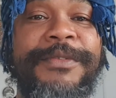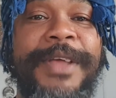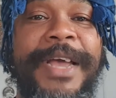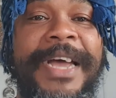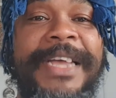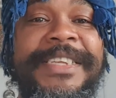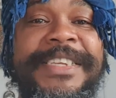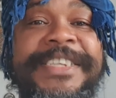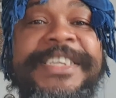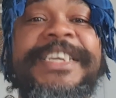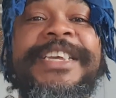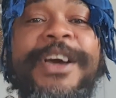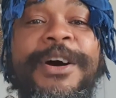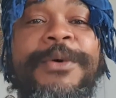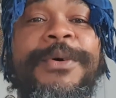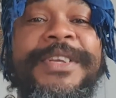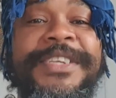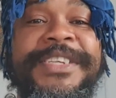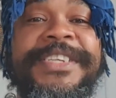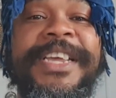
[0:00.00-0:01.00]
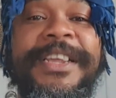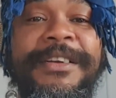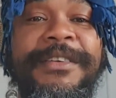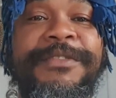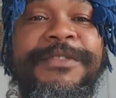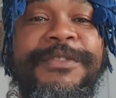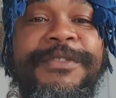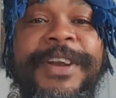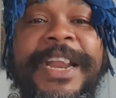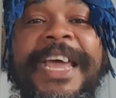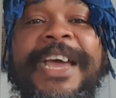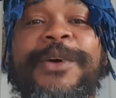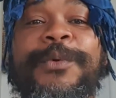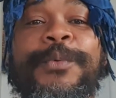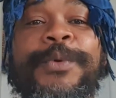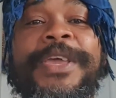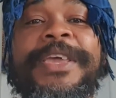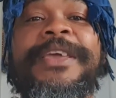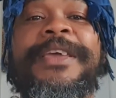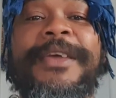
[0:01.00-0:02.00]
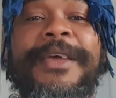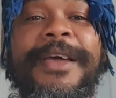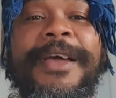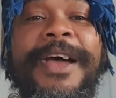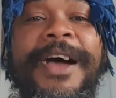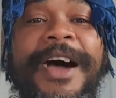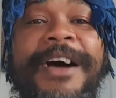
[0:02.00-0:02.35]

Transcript: and see ourselves like we